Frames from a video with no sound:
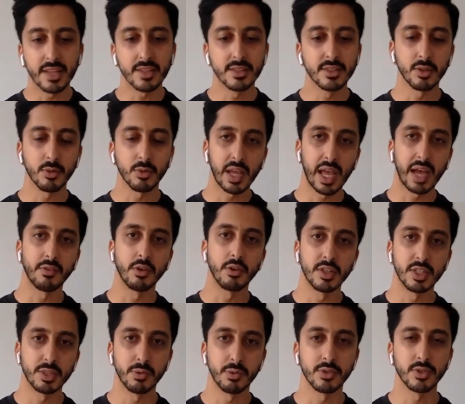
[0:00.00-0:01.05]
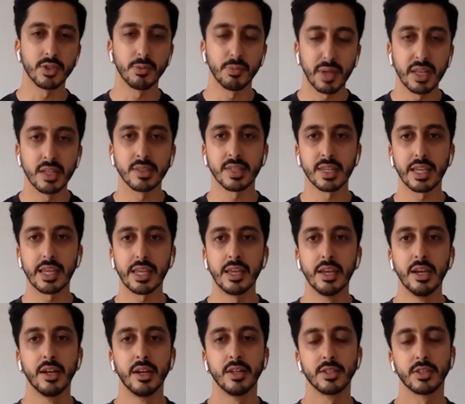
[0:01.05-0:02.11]
means that we have a
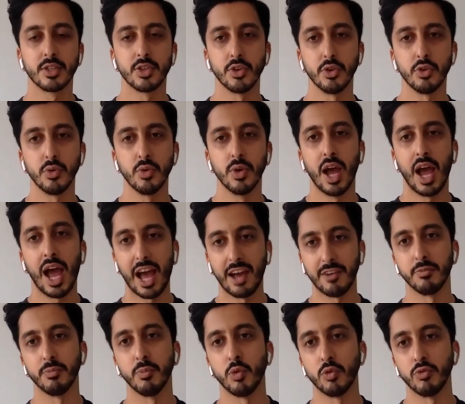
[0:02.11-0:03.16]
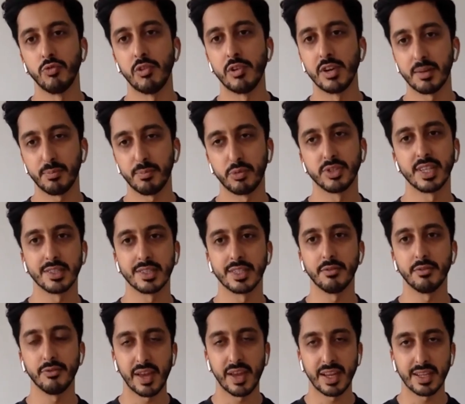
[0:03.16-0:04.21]
responsibility to have more
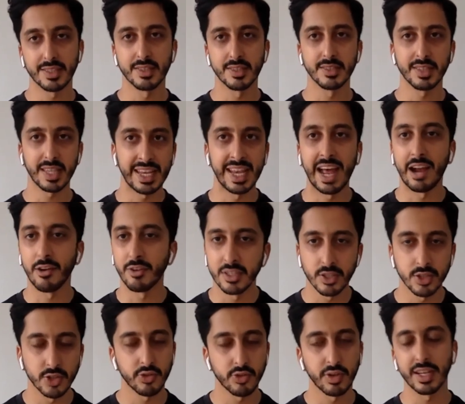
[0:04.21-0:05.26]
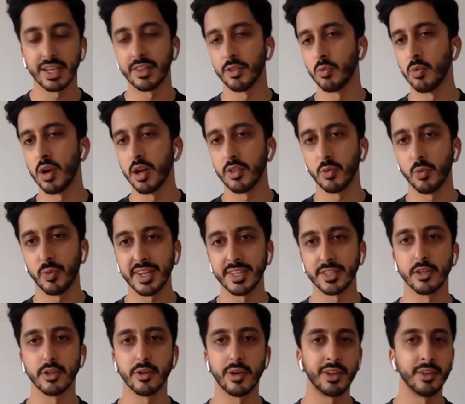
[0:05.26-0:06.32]
representative faces in our industry and in the work that
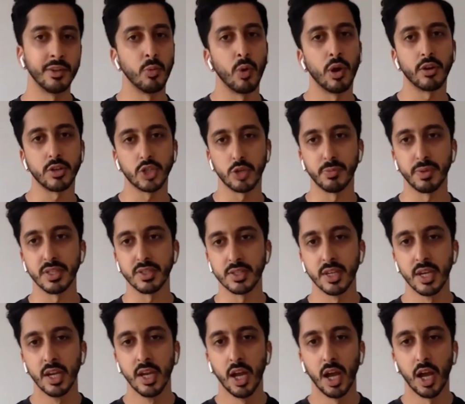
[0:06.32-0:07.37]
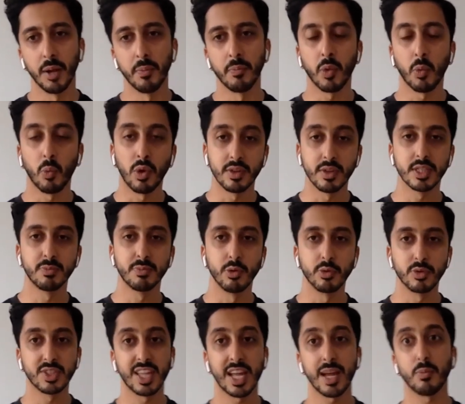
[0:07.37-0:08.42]
we do. And the workshop is one
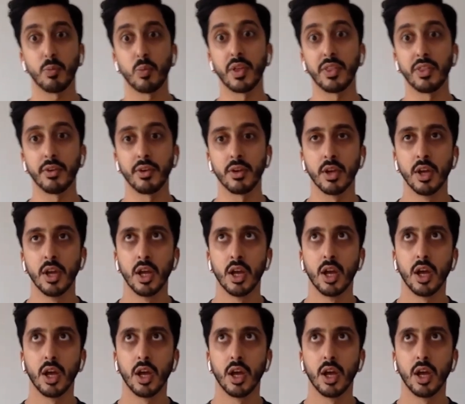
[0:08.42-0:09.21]
small step with